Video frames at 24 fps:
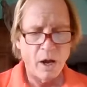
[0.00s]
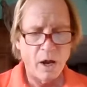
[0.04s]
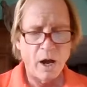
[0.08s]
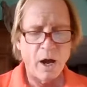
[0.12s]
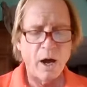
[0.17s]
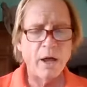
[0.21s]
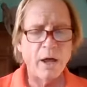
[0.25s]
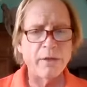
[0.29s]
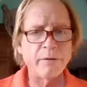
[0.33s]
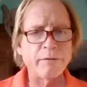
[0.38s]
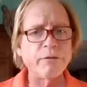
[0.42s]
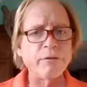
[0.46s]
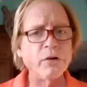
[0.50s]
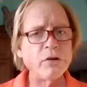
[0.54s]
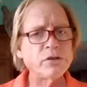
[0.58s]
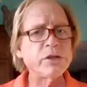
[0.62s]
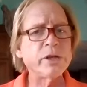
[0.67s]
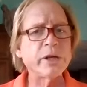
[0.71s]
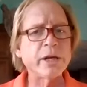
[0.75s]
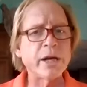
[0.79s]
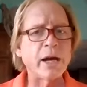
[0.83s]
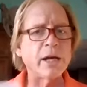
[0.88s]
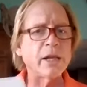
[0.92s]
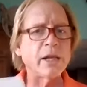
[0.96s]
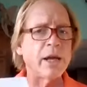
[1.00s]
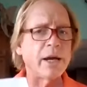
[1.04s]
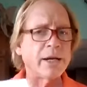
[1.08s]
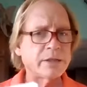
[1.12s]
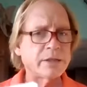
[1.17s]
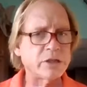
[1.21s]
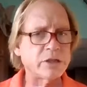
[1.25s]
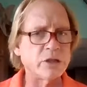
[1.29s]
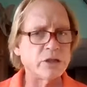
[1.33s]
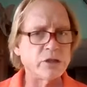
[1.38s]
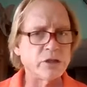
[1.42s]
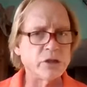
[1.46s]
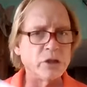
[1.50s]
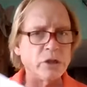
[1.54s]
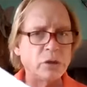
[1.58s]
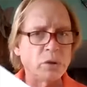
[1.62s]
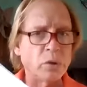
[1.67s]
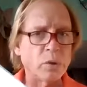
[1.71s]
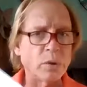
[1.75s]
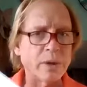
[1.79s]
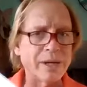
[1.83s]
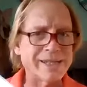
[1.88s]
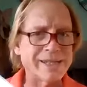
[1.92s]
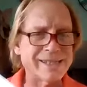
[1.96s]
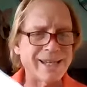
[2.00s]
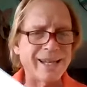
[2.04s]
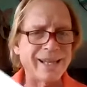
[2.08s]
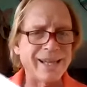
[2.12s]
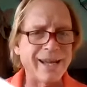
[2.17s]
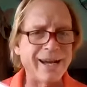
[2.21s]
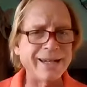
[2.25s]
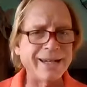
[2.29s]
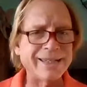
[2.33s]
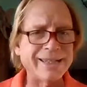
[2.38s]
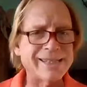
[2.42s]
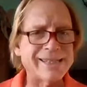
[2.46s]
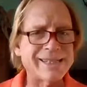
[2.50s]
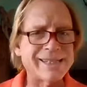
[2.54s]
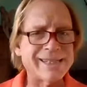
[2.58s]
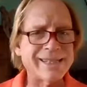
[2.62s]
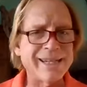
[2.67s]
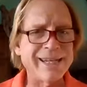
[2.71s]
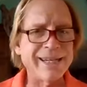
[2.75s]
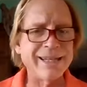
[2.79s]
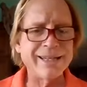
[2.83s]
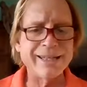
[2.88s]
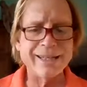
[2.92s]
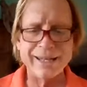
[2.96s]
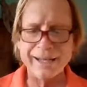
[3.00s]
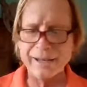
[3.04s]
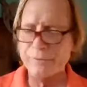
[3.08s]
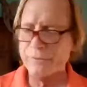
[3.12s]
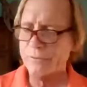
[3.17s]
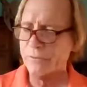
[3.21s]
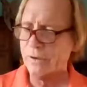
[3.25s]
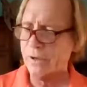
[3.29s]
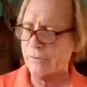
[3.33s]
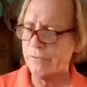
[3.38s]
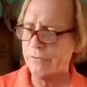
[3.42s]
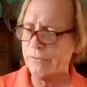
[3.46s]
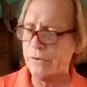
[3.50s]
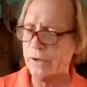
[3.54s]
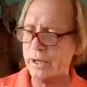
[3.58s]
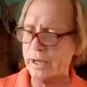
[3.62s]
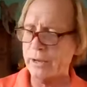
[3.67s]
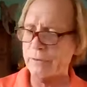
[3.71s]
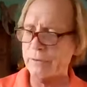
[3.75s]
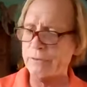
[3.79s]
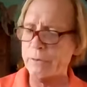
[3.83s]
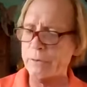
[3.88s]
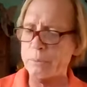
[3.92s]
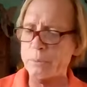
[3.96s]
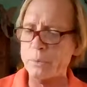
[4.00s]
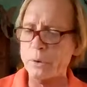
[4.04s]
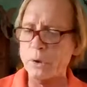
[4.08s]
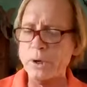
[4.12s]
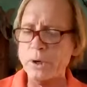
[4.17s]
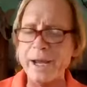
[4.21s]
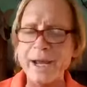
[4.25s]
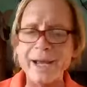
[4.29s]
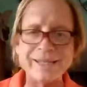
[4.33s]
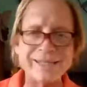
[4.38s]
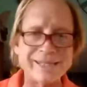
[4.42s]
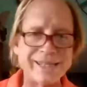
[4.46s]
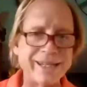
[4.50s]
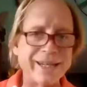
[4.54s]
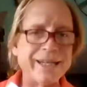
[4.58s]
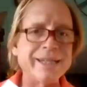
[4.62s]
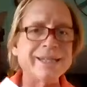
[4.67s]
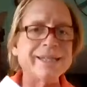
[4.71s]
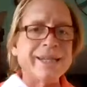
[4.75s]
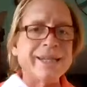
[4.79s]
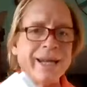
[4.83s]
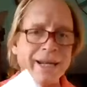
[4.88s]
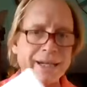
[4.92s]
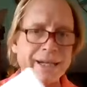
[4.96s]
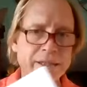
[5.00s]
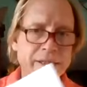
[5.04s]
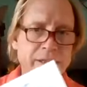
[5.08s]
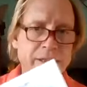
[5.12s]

The first thing I'd like to do is I like to see that if a book has an index.